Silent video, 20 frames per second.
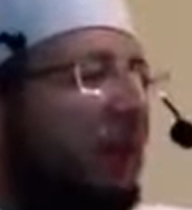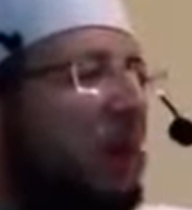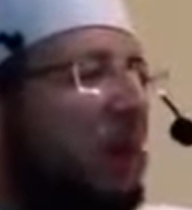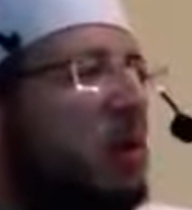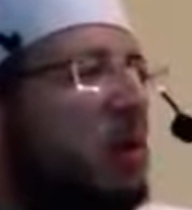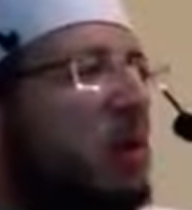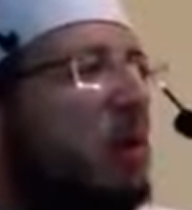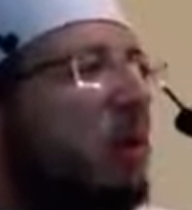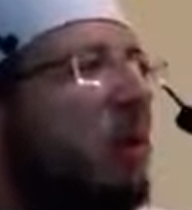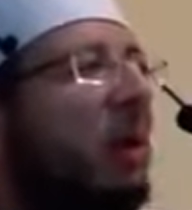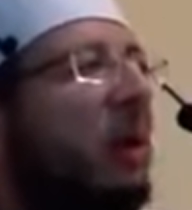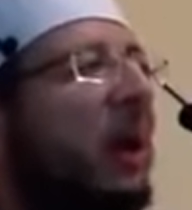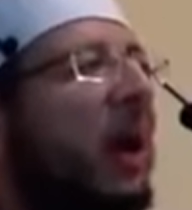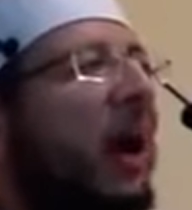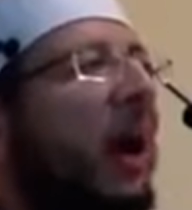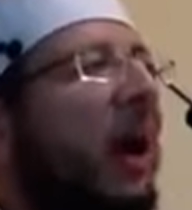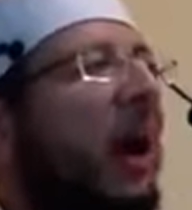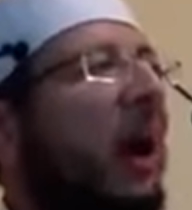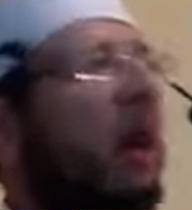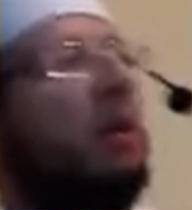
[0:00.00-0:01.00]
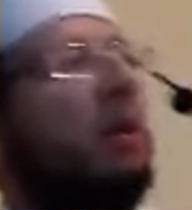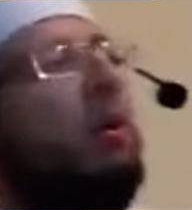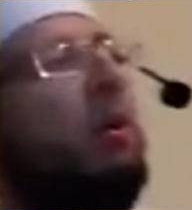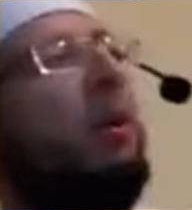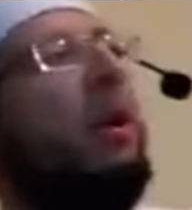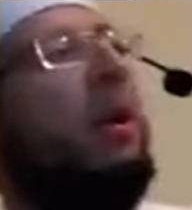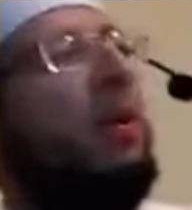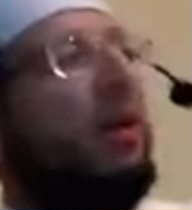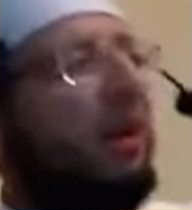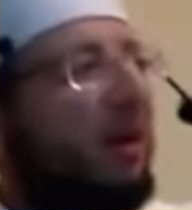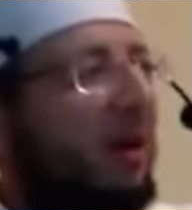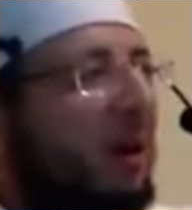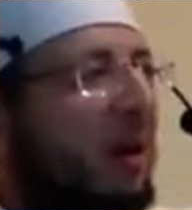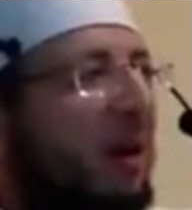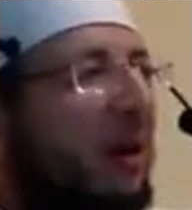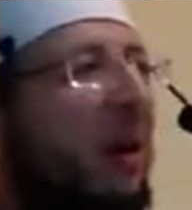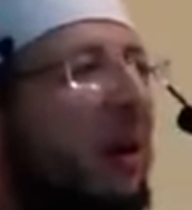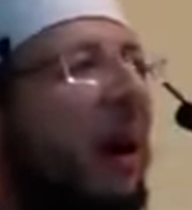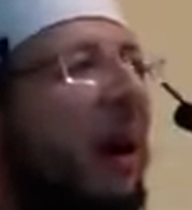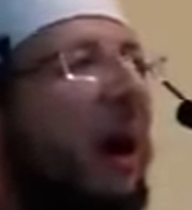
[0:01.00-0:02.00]
the sunnah altogether.
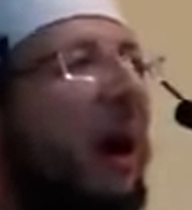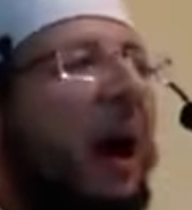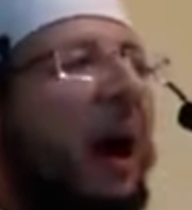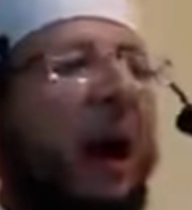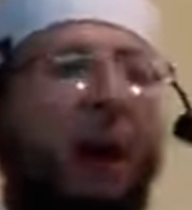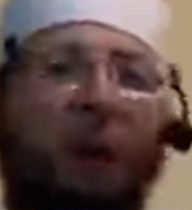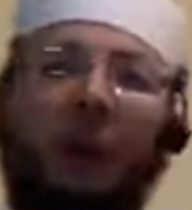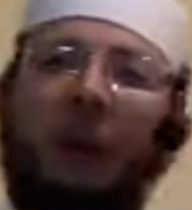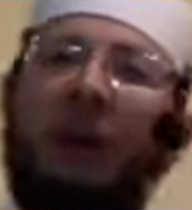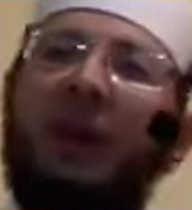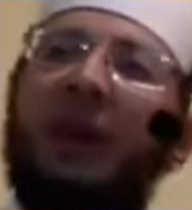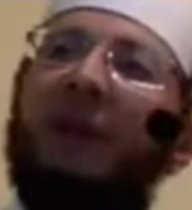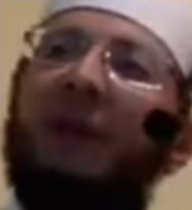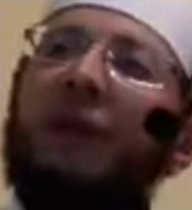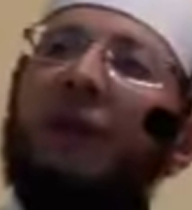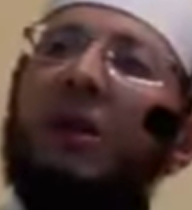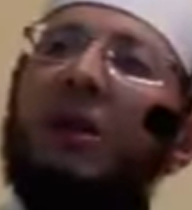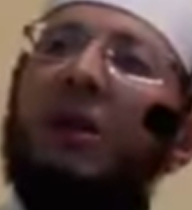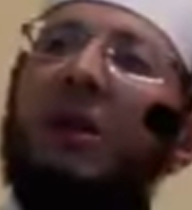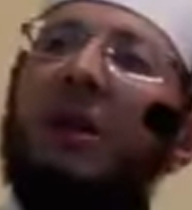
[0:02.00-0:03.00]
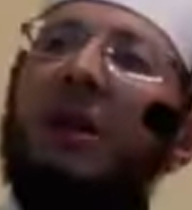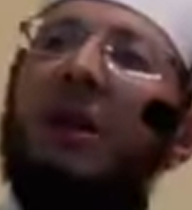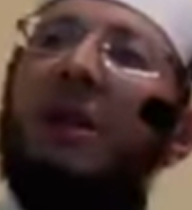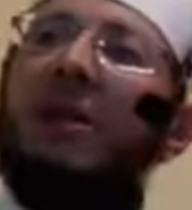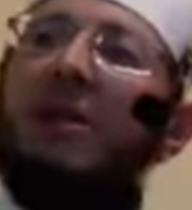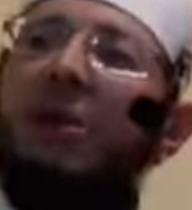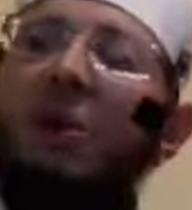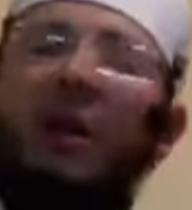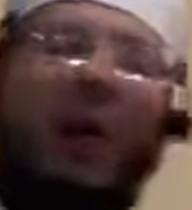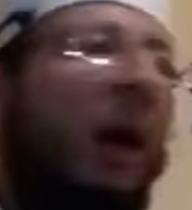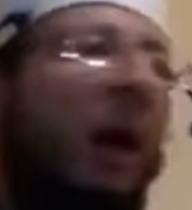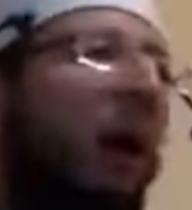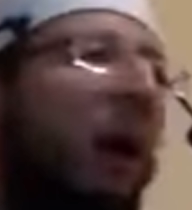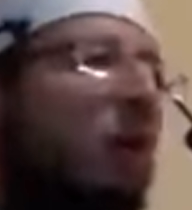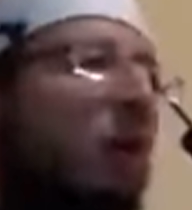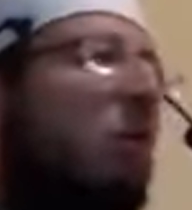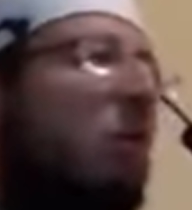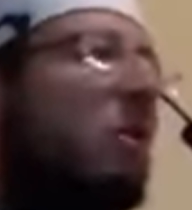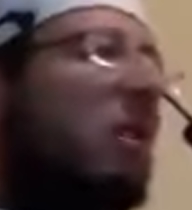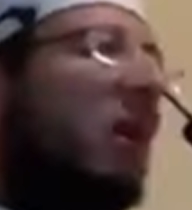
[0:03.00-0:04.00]
I will leave the sunnah
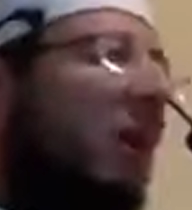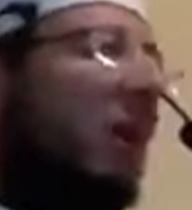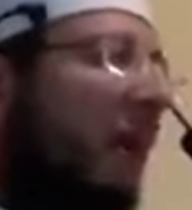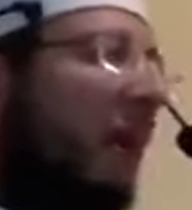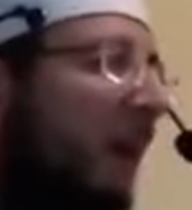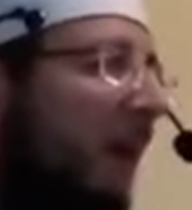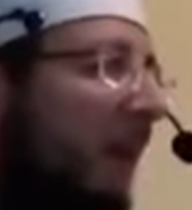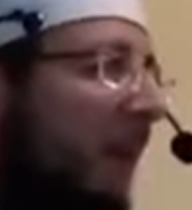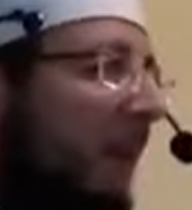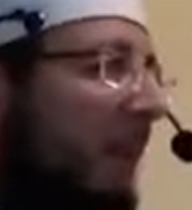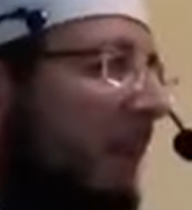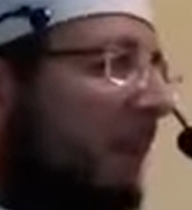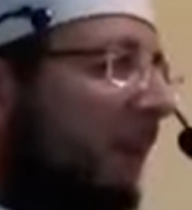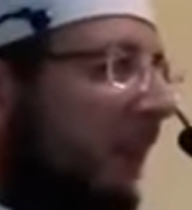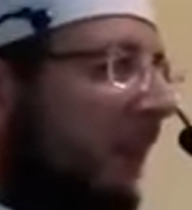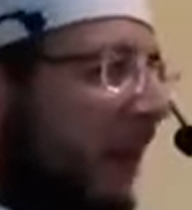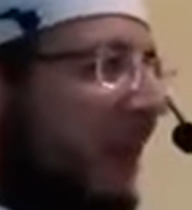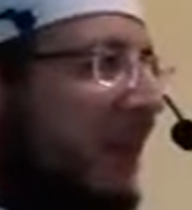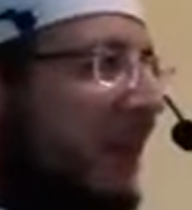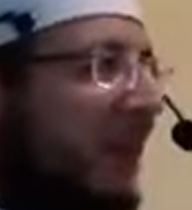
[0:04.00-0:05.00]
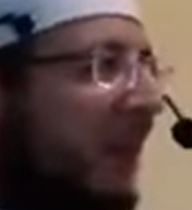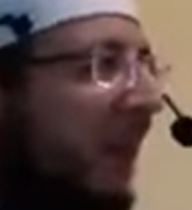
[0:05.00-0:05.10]
totally. That's